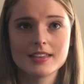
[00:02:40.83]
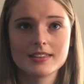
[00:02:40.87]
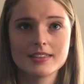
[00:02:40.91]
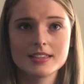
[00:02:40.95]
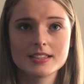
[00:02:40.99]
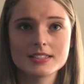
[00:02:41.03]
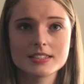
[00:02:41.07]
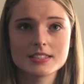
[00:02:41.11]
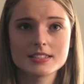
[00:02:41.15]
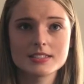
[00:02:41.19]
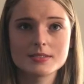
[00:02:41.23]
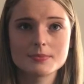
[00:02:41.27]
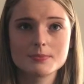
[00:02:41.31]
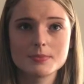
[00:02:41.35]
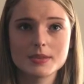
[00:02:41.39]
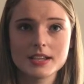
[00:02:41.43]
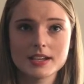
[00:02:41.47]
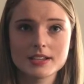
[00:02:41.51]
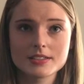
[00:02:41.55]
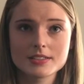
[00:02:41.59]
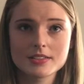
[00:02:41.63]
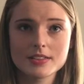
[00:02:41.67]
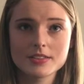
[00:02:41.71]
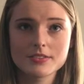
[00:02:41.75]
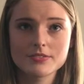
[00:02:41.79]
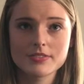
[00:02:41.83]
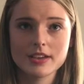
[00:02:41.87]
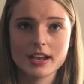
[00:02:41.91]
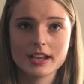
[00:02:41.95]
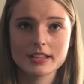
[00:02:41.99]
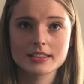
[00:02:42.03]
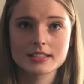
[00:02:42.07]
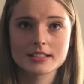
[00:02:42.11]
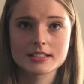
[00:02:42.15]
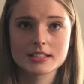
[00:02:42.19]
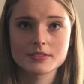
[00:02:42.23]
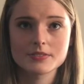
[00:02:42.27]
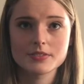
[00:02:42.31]
This is because of the
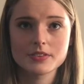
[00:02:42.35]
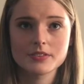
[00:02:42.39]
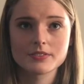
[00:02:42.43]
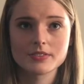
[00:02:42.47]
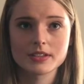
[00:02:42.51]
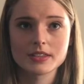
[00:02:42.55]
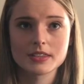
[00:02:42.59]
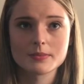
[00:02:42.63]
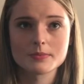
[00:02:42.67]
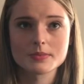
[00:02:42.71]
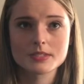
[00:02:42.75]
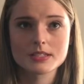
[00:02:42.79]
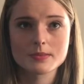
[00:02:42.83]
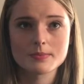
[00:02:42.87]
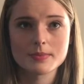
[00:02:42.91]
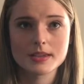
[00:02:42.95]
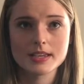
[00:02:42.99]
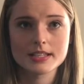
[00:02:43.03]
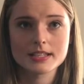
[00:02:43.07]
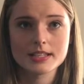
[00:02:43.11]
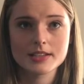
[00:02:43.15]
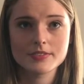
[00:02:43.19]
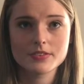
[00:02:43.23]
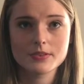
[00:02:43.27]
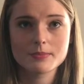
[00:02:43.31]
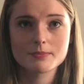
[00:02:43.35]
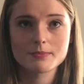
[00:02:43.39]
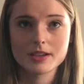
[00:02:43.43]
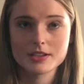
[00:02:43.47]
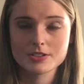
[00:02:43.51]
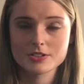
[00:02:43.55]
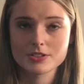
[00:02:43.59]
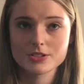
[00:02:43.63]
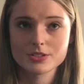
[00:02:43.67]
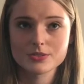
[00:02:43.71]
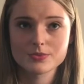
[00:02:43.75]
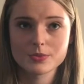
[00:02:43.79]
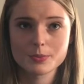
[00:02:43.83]
fact that different rhythms demand different
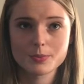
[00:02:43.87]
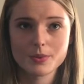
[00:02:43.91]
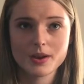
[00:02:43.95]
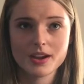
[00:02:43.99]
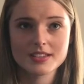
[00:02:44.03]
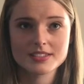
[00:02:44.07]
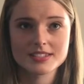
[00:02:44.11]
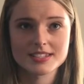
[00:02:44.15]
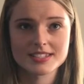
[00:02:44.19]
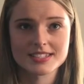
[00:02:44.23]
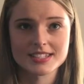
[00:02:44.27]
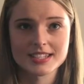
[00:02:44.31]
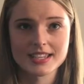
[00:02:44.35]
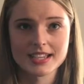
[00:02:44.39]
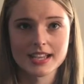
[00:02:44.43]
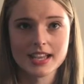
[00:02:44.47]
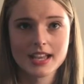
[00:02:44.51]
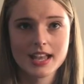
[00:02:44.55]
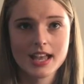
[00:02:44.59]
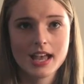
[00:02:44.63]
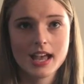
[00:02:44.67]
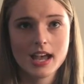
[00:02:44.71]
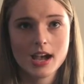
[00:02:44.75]
measures for processing.